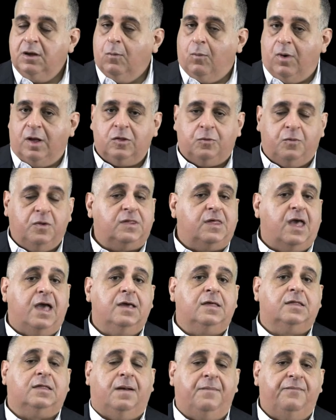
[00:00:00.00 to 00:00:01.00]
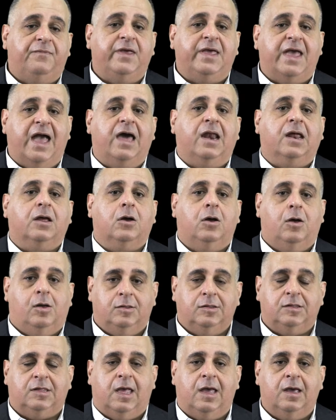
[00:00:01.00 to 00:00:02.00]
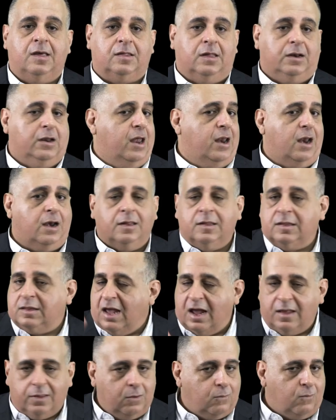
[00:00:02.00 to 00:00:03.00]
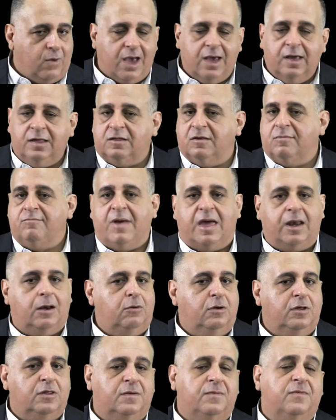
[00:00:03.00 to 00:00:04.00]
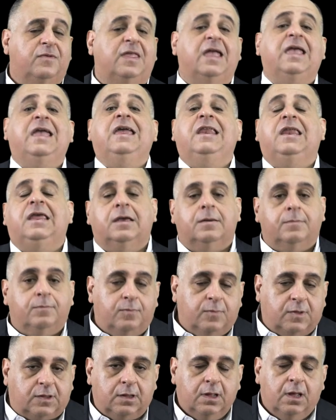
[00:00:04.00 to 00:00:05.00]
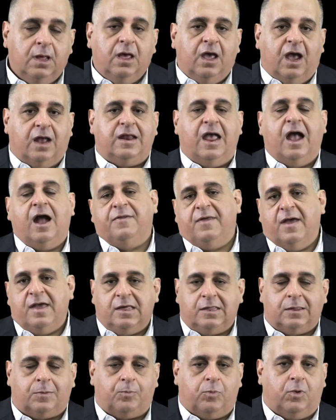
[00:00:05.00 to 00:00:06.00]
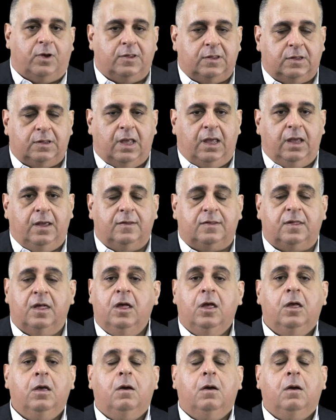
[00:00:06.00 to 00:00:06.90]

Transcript: Once we take something out of context and don't understand the ways, the mannerisms, the idioms, and how they express things,